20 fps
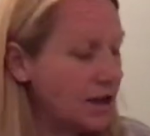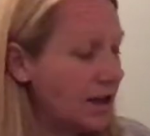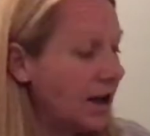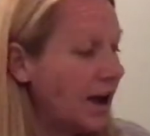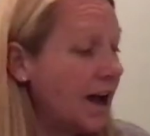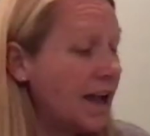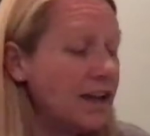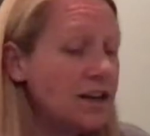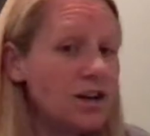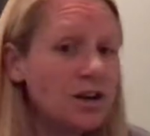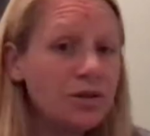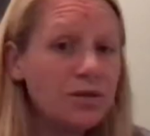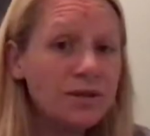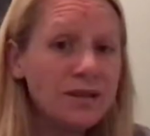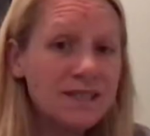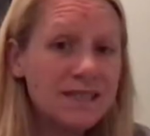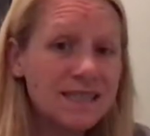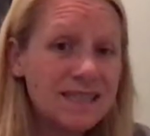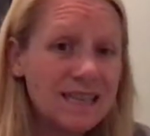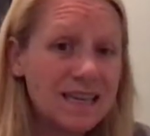I know
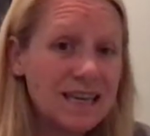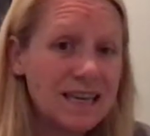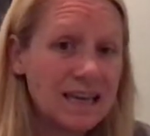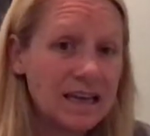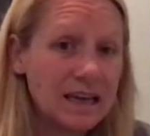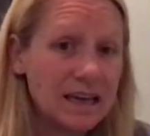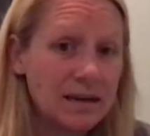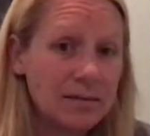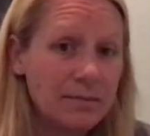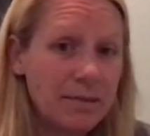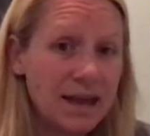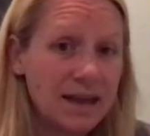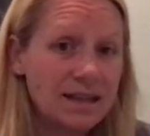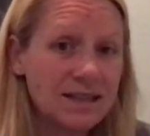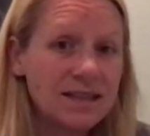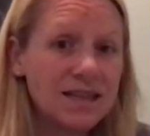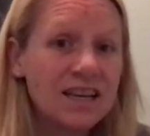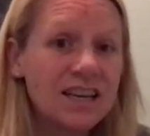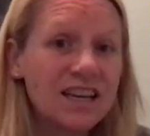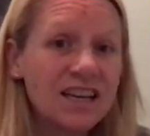C makes
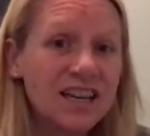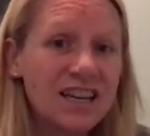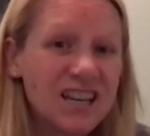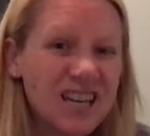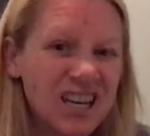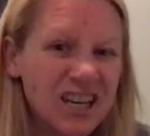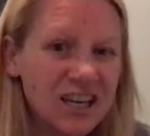K.